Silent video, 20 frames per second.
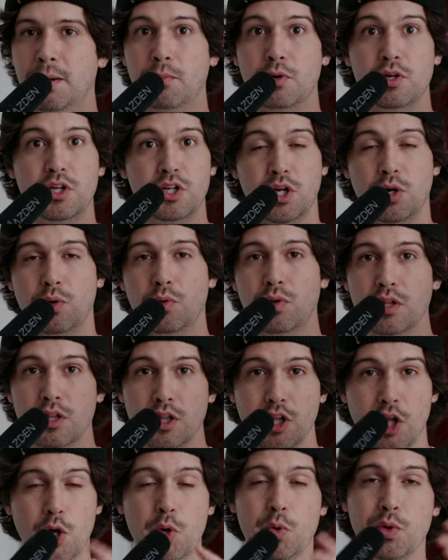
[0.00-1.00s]
you know,
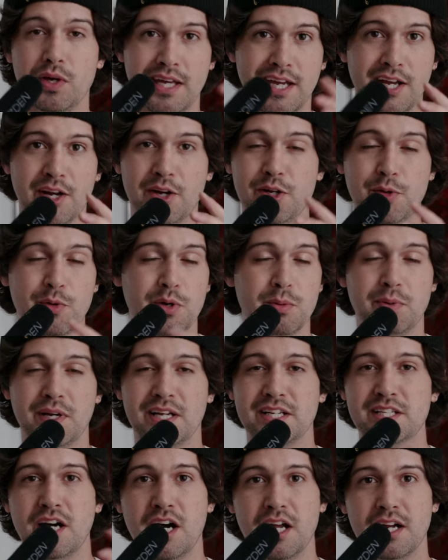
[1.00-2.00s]
low gear. You don't want to
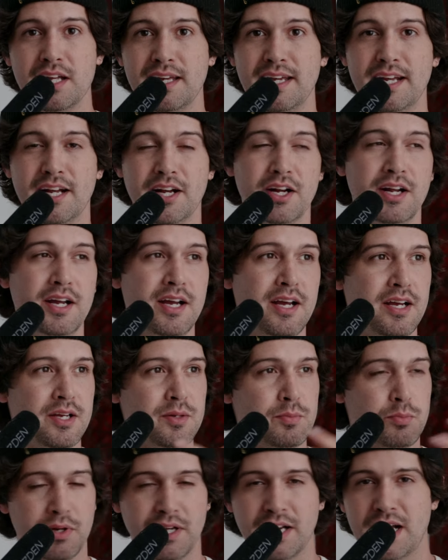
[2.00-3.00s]
bring a ton of gear.
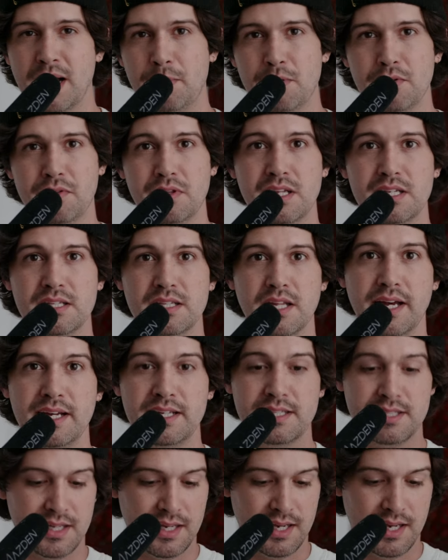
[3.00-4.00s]
Bring a couple of these
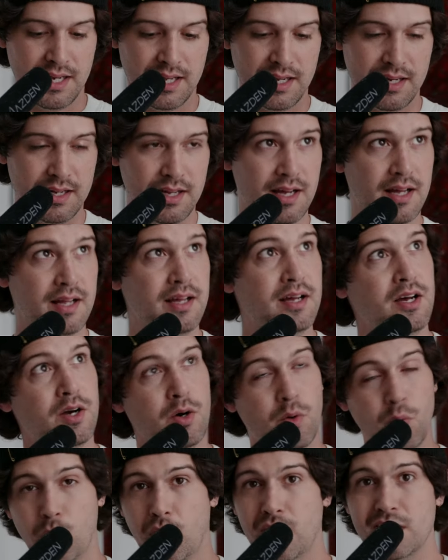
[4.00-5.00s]
lights and
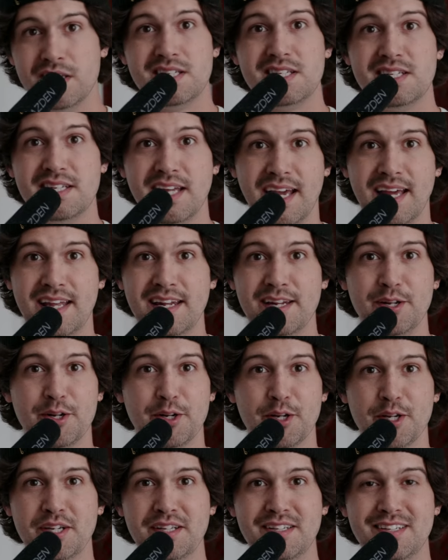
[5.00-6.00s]
one stand and
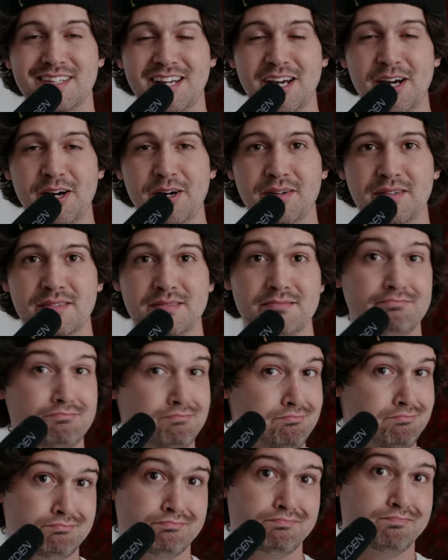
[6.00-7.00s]
you're good to go.
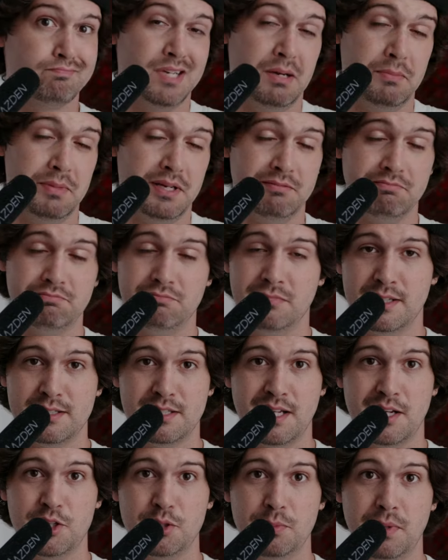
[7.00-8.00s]
I mean,
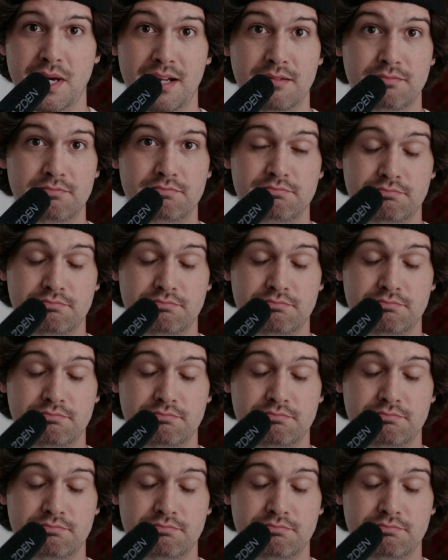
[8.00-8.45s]
that's not too bad.